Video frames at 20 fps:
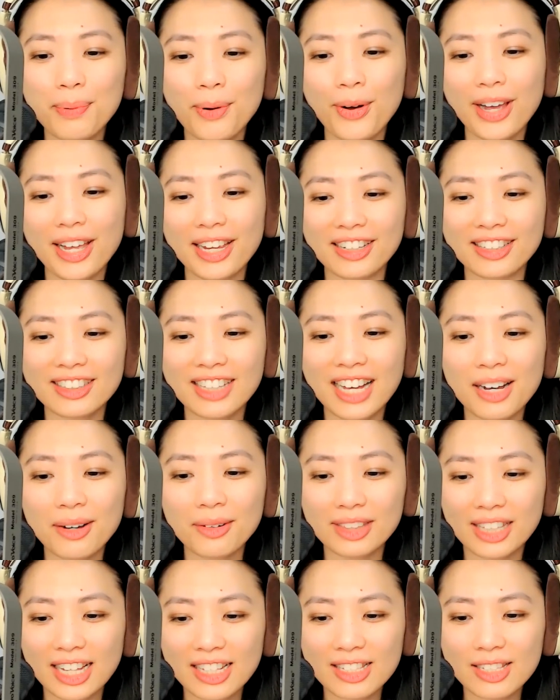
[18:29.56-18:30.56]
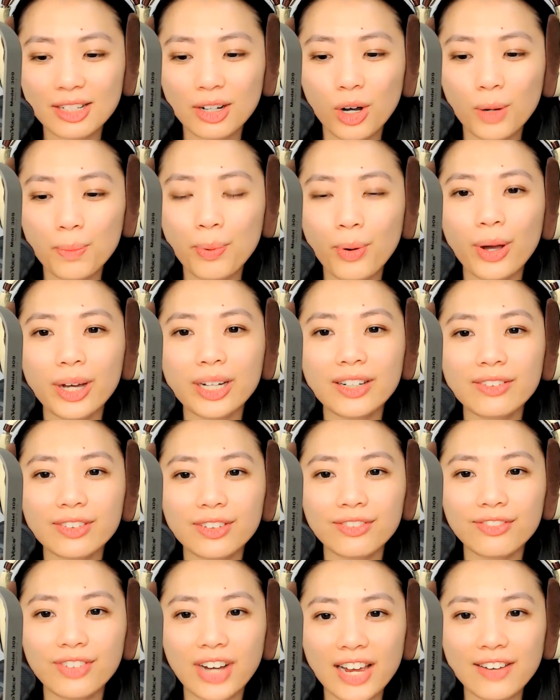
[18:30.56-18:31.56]
point. That that's the whole point of
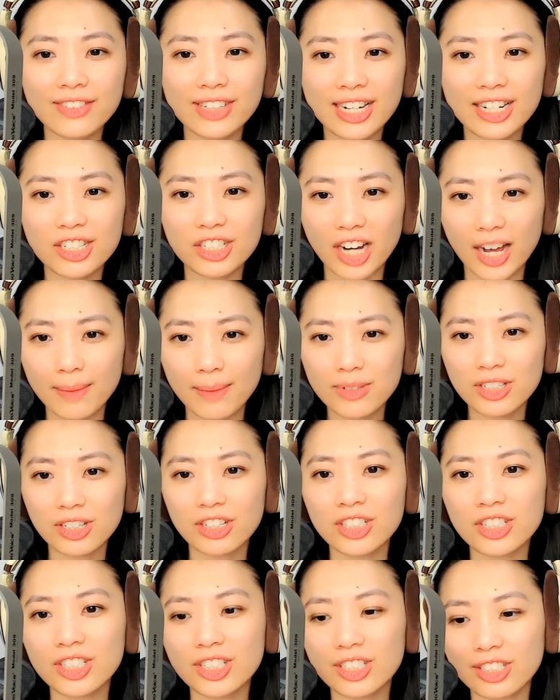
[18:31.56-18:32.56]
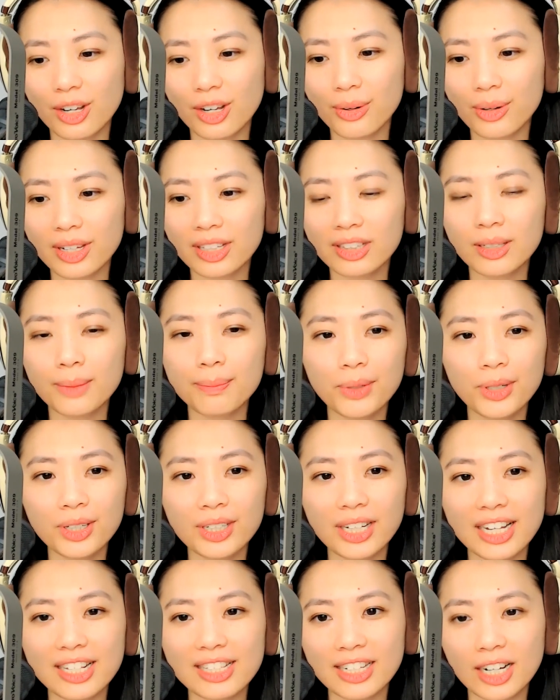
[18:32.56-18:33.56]
the 5-day job search. So in the
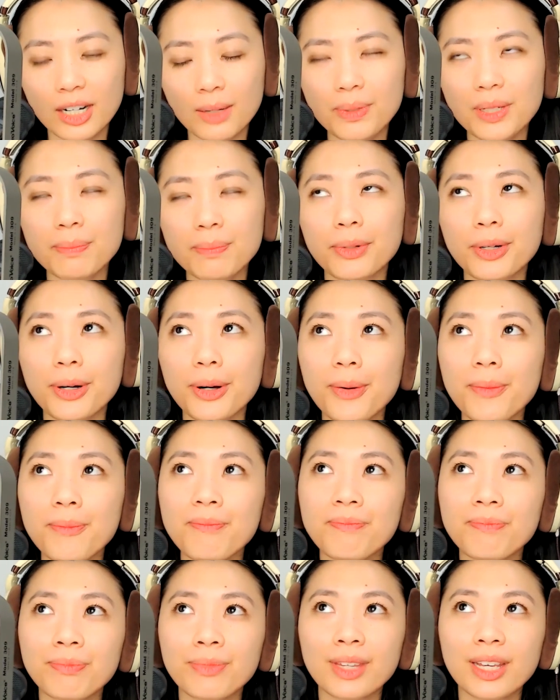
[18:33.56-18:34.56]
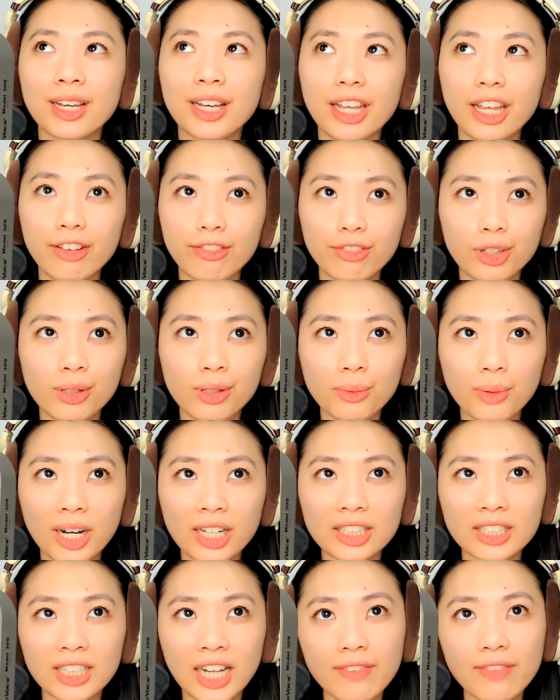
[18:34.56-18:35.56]
book I tell people if you
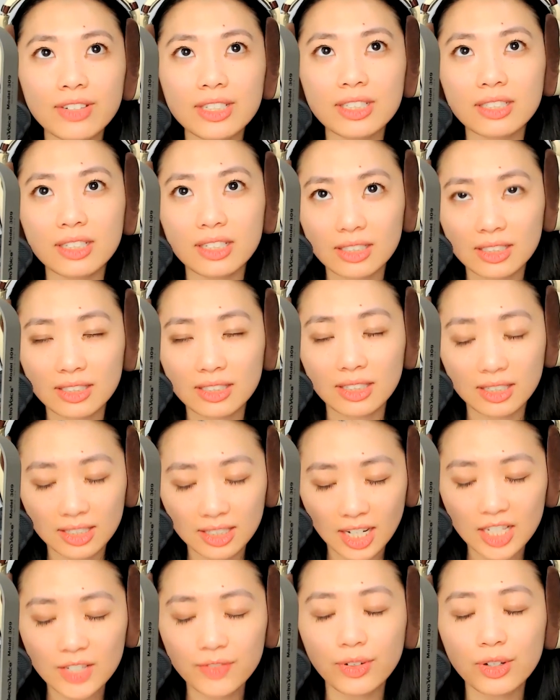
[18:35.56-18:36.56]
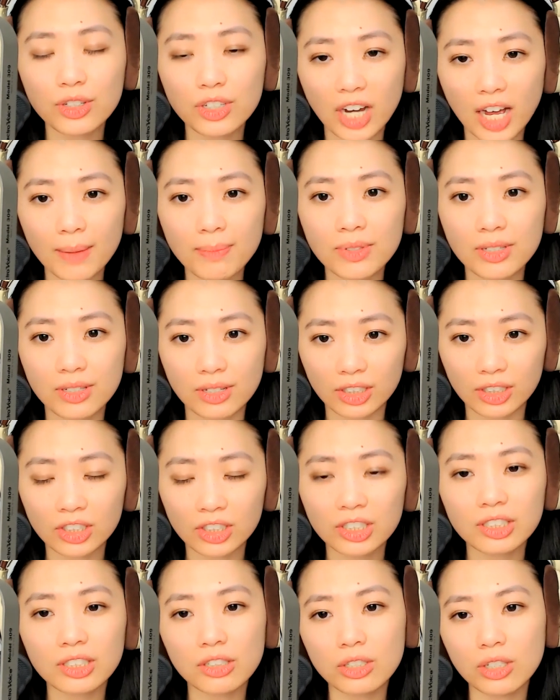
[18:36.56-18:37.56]
want to have a successful job
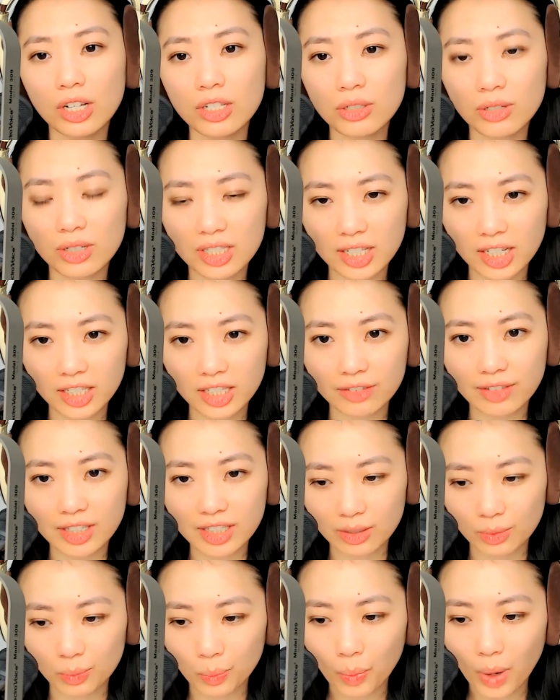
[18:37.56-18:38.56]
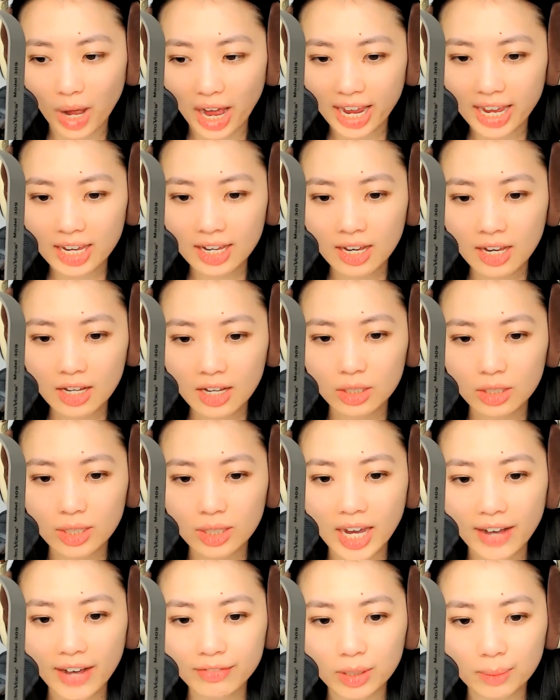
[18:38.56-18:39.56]
search, there's also a second reason why you
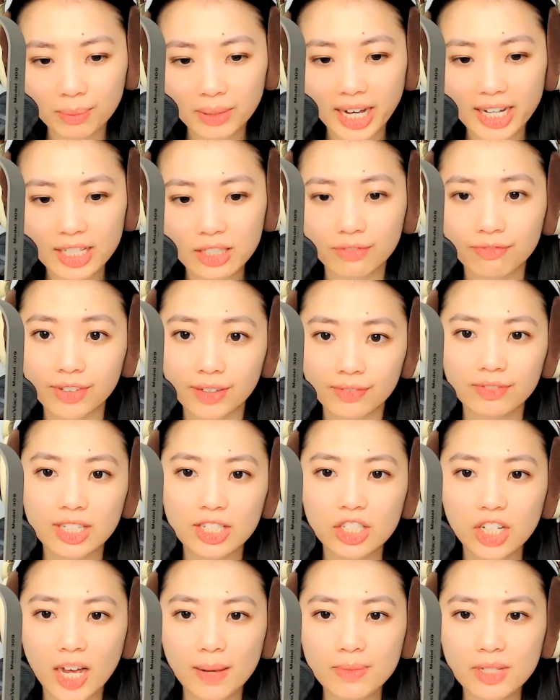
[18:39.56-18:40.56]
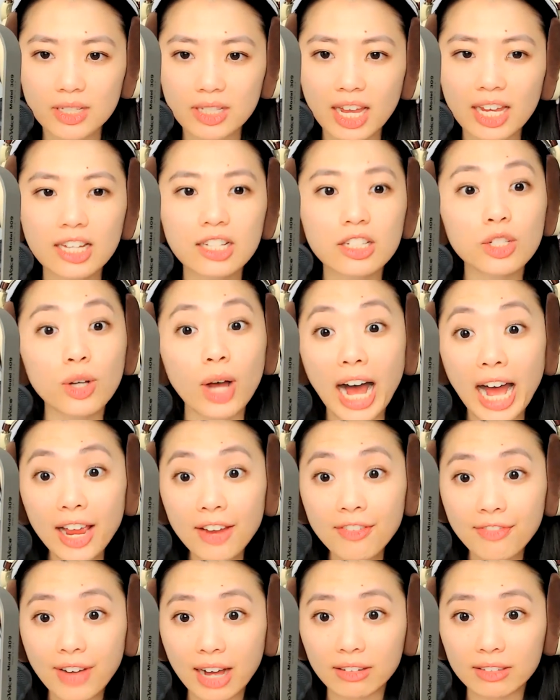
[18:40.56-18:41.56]
have to apply to 50 jobs a day. So I
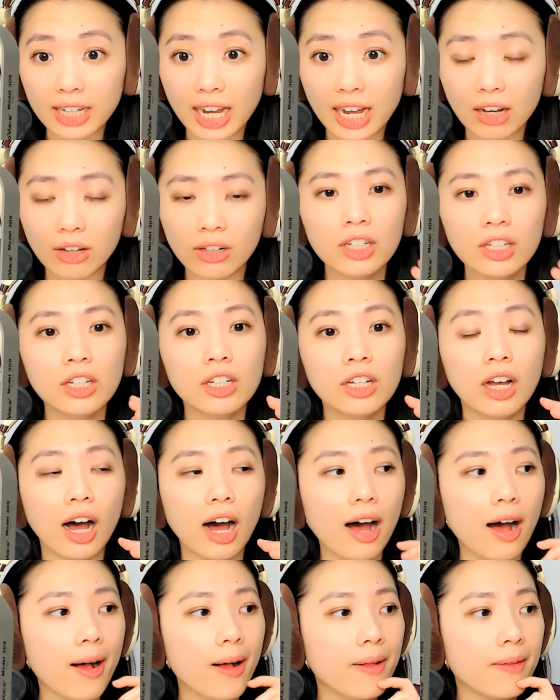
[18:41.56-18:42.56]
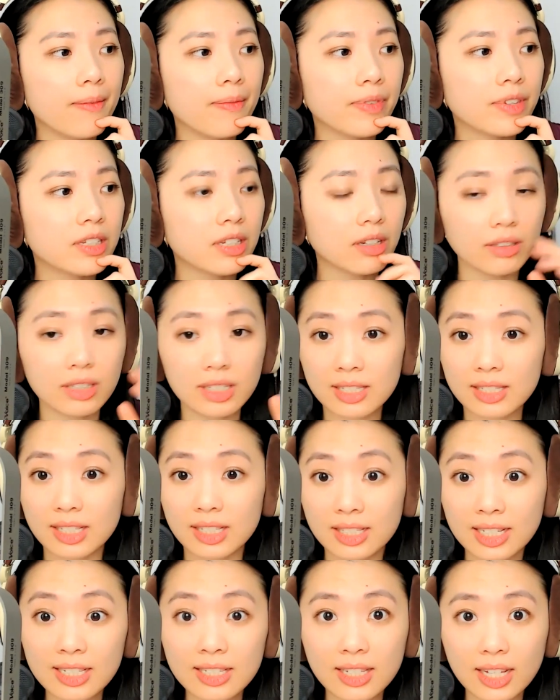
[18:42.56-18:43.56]
found out um, so the
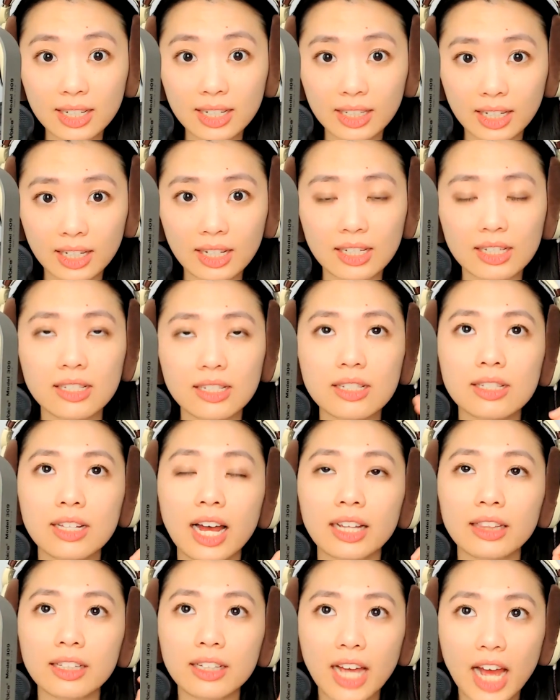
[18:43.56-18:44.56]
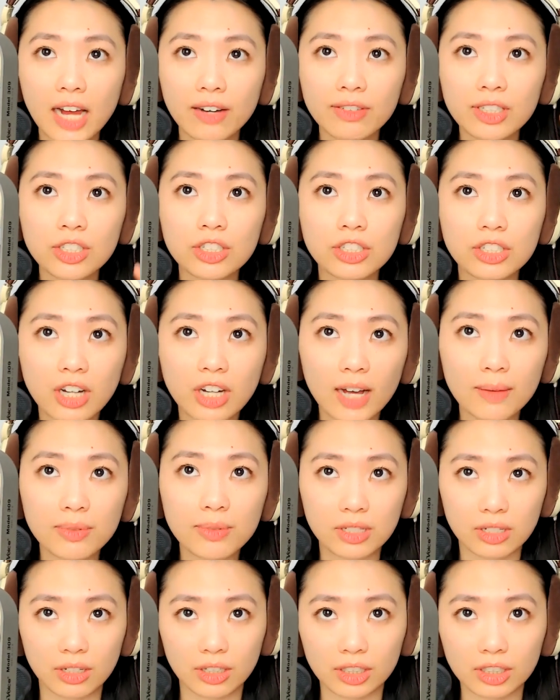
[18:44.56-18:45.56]
statistic is that the average job
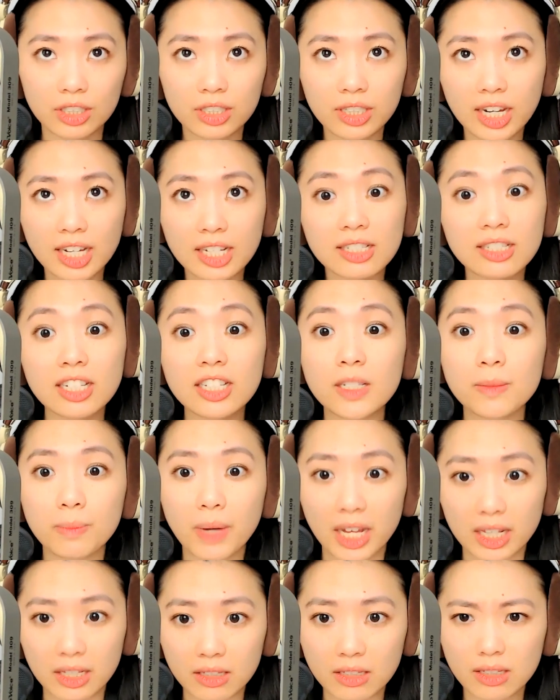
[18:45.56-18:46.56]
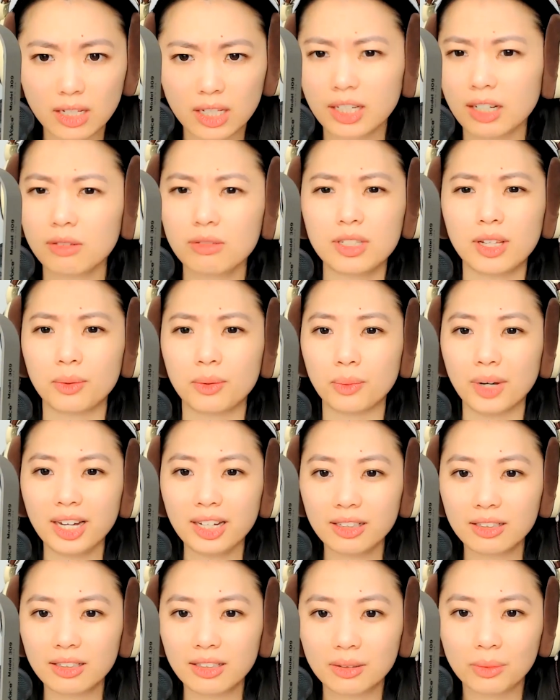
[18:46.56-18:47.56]
search takes six months. And I was like,
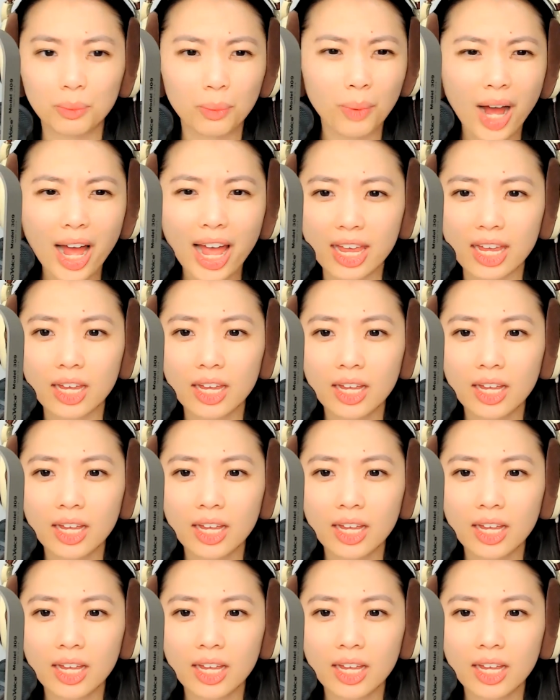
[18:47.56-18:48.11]
what? Why?